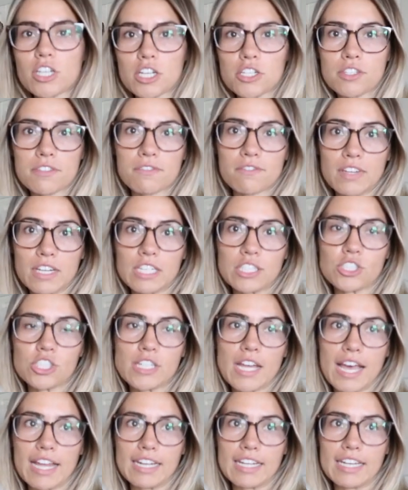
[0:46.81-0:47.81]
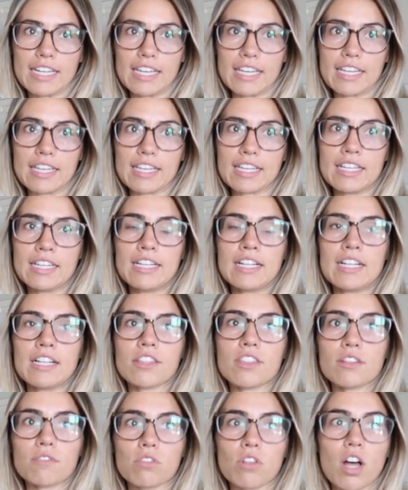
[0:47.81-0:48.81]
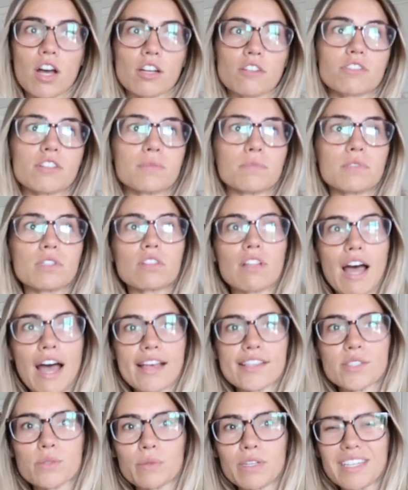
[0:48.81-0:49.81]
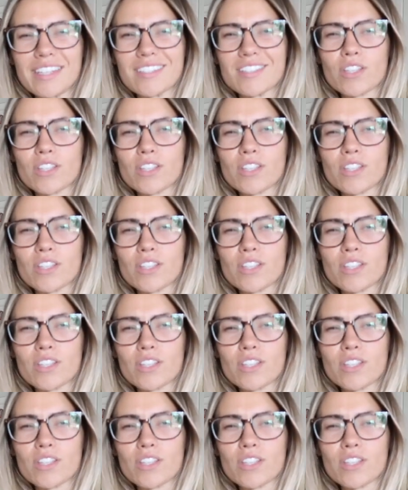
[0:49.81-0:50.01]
just finished editing the vlog from last week.